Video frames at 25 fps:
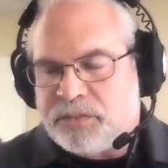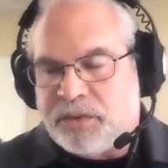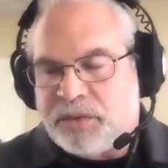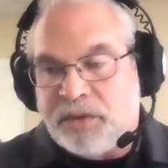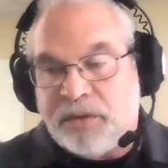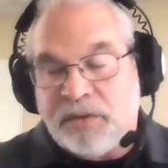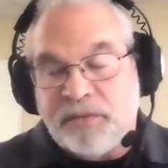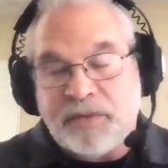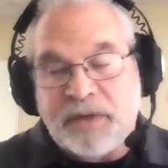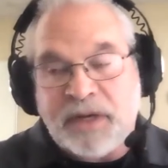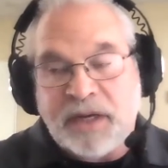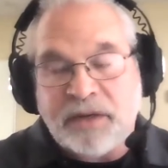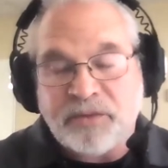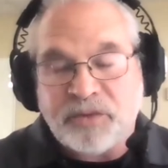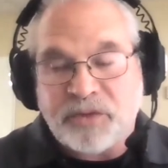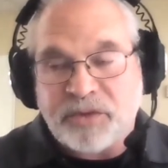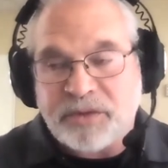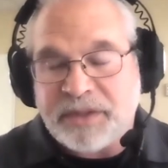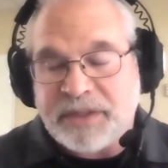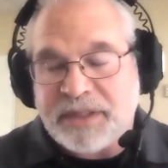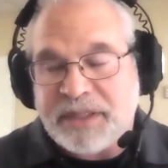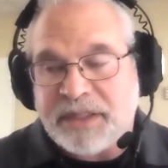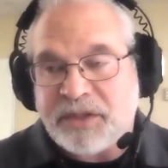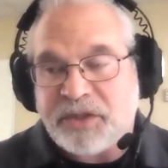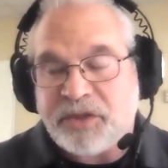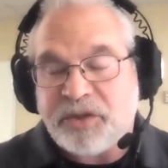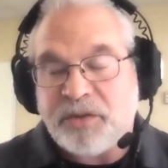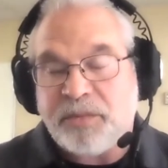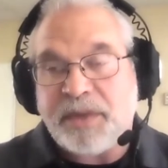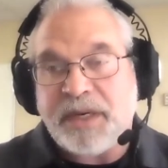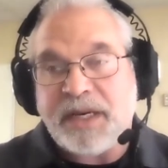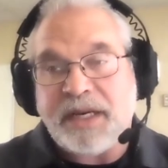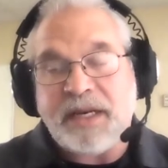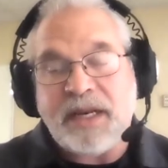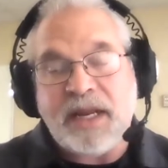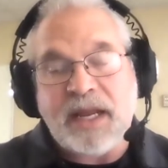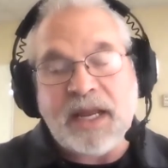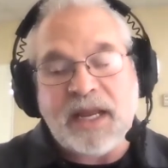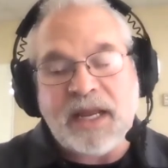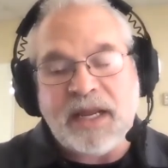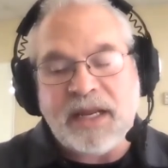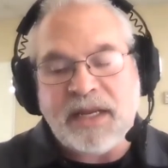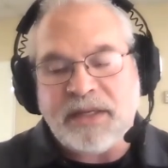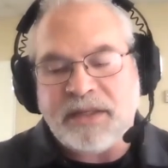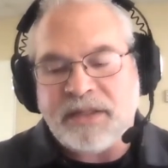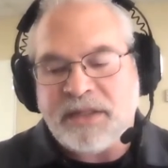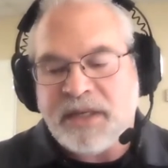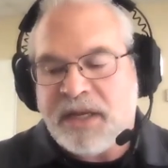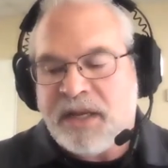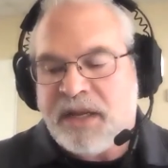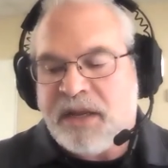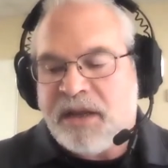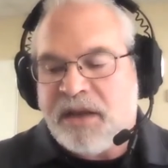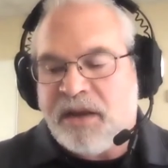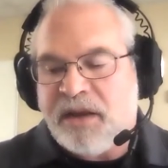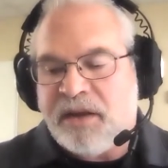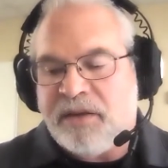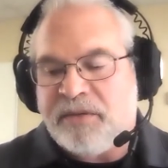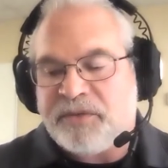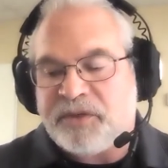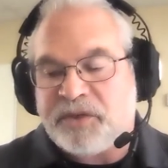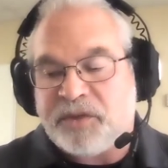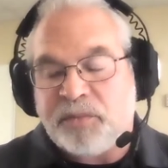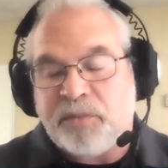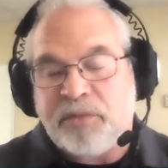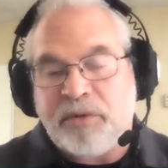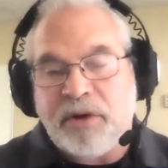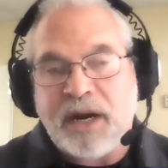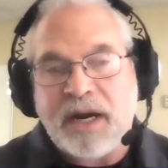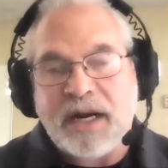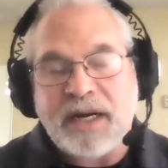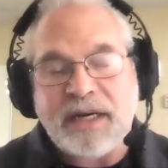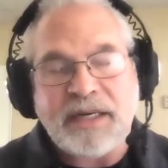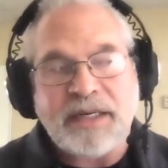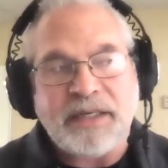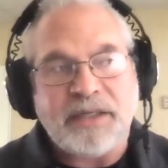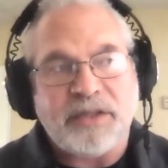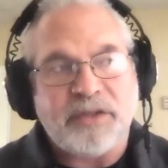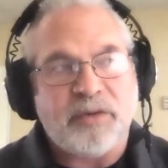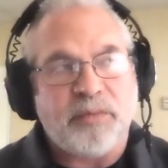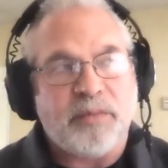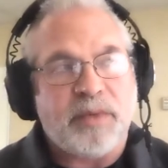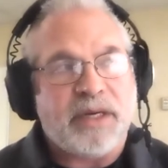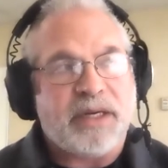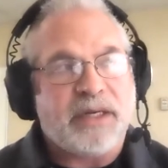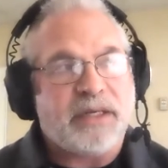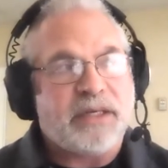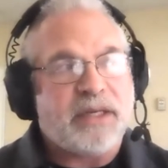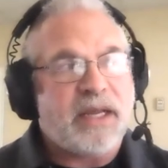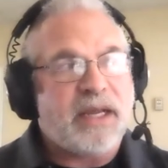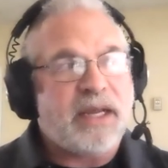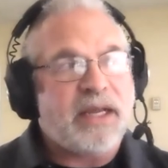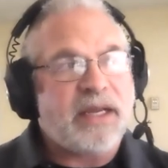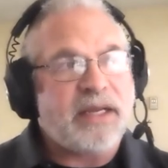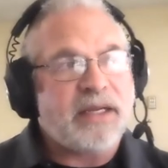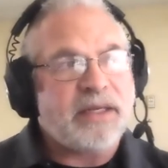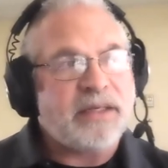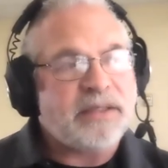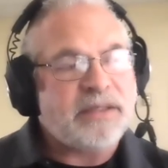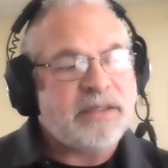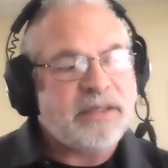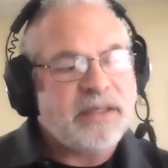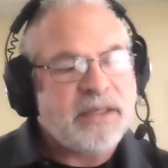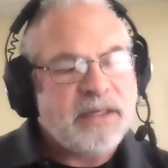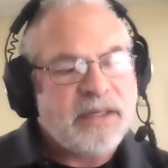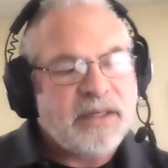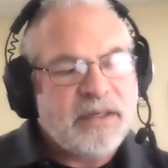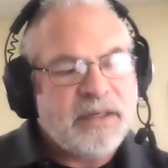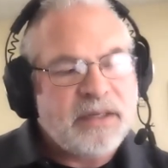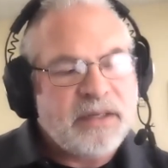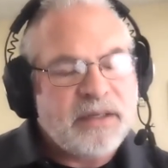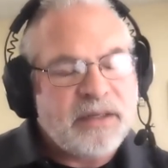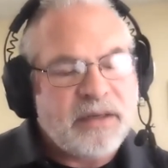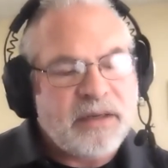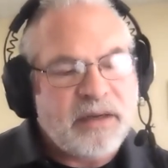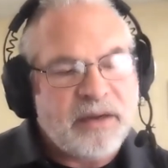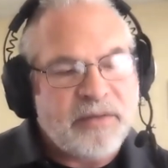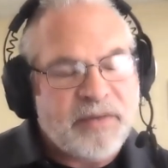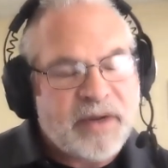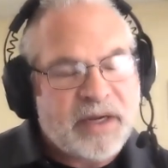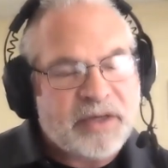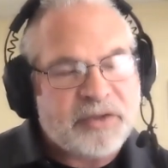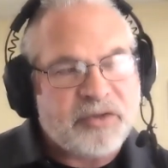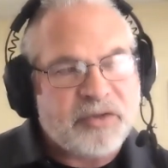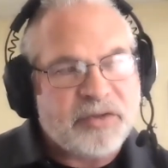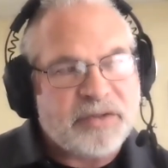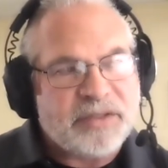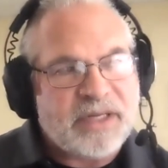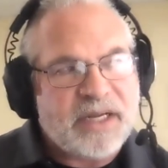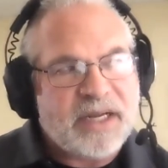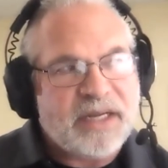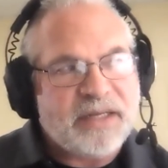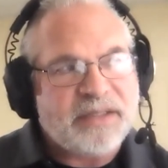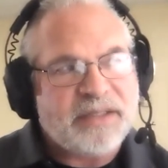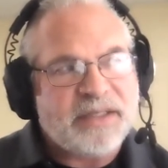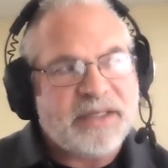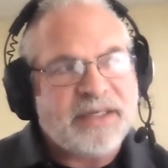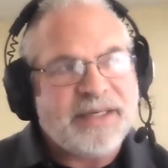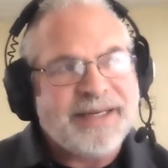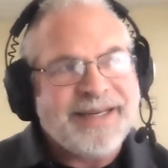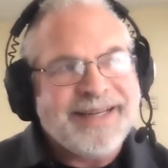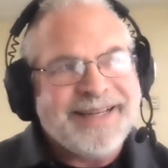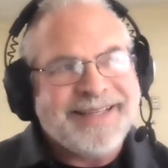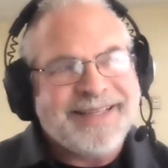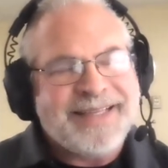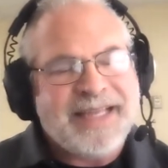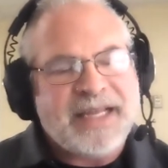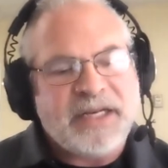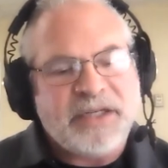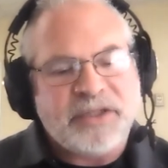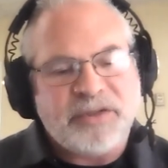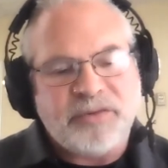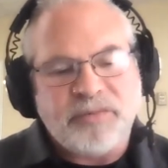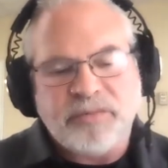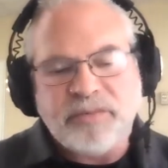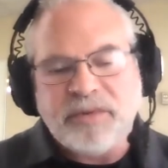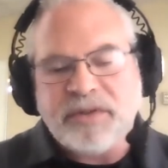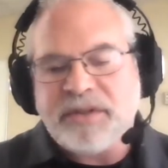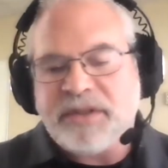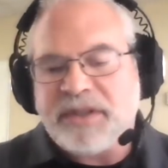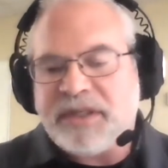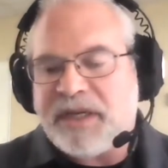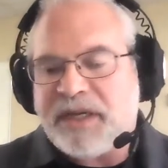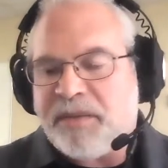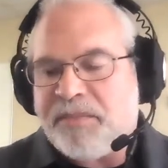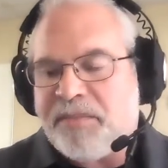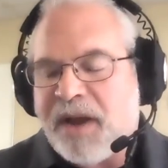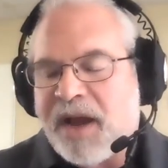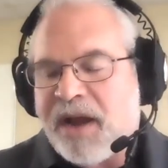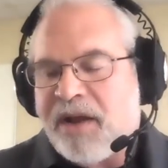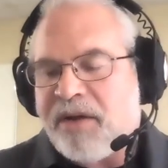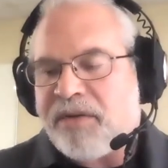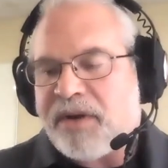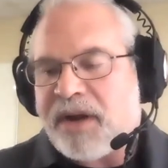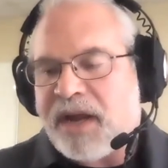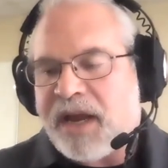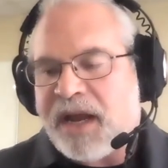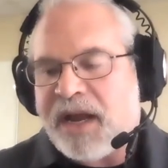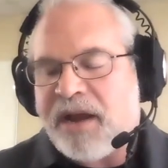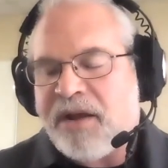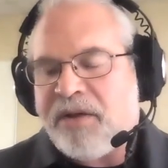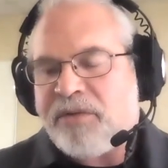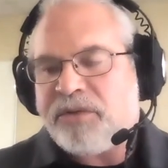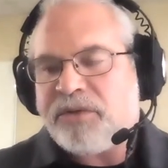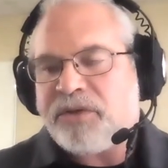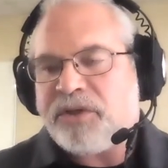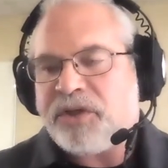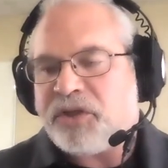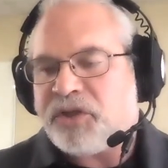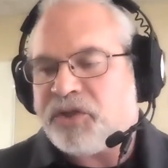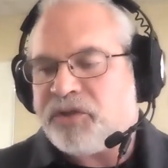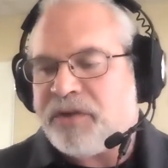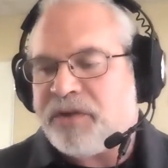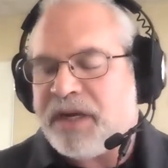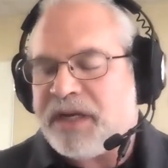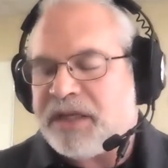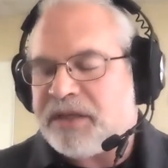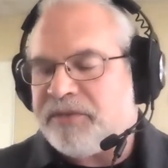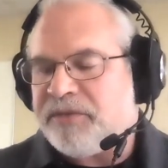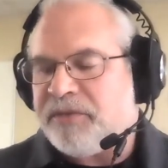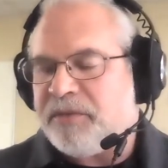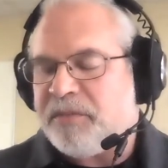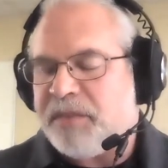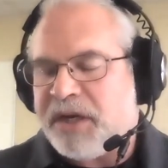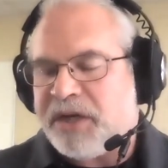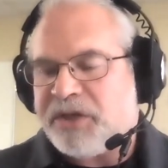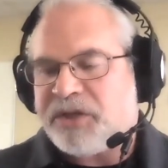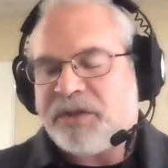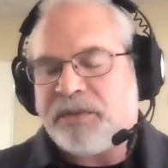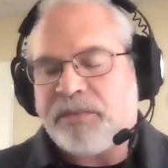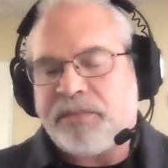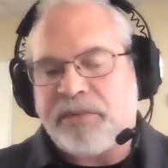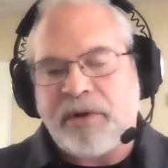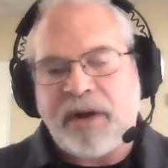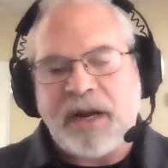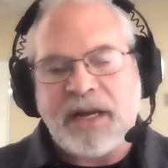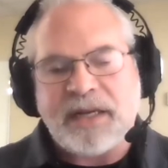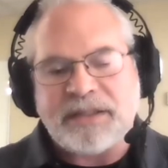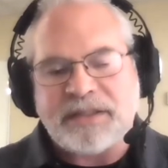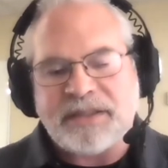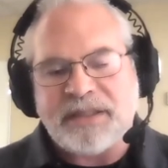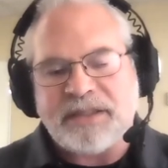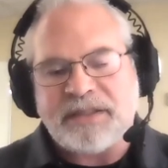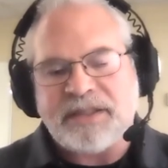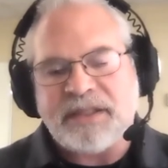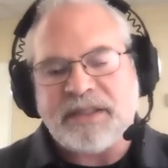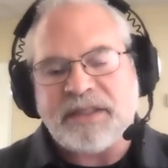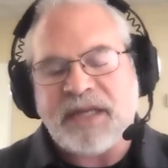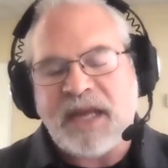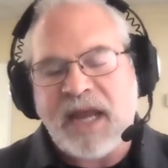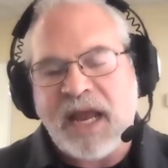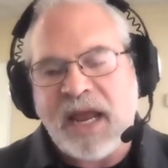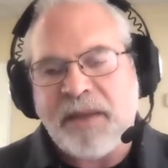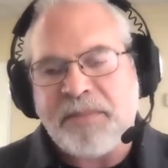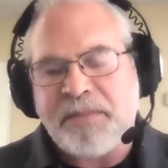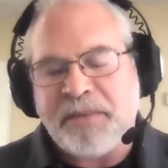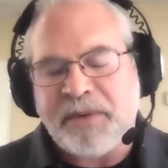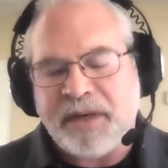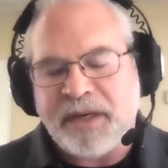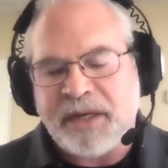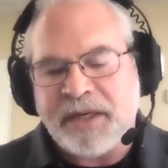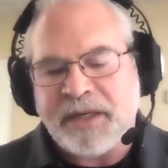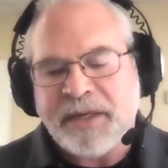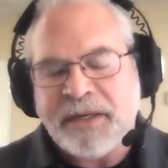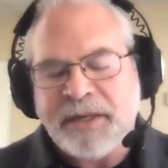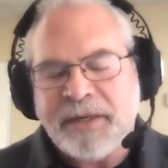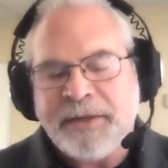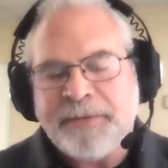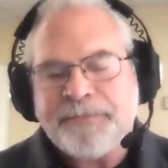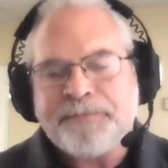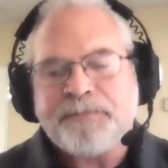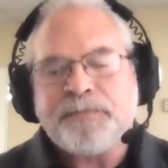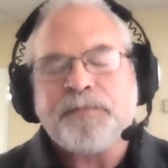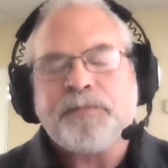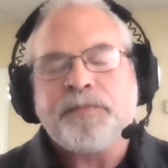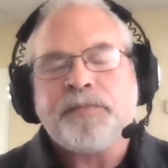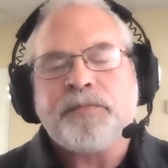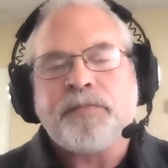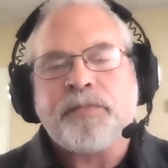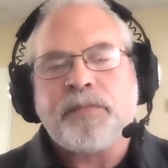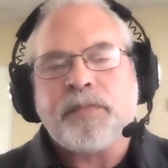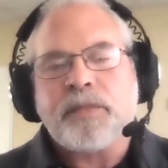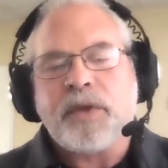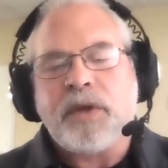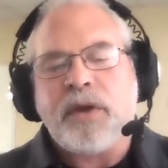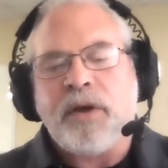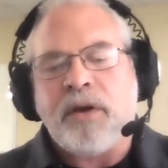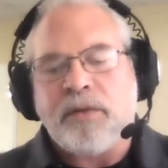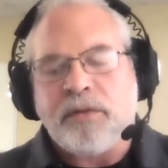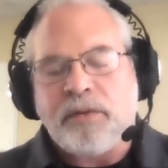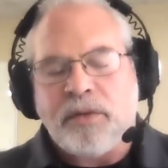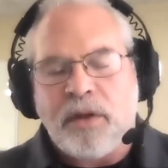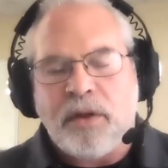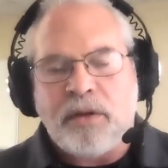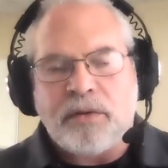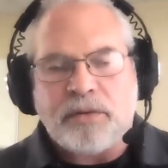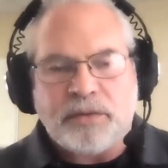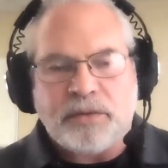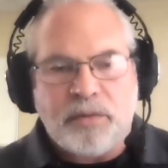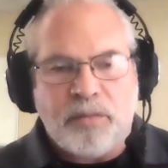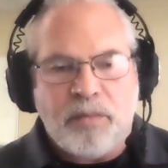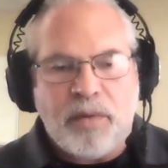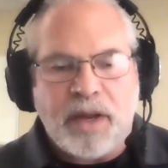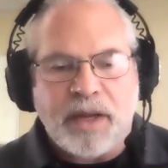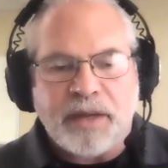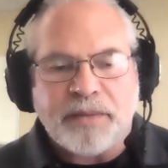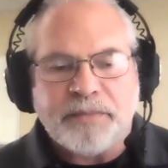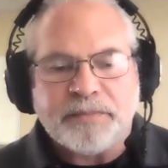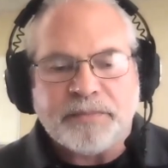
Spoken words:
of counseling and so many days of sobriety, so many days of exercising, that it's really about how the transformation process is happening along the way.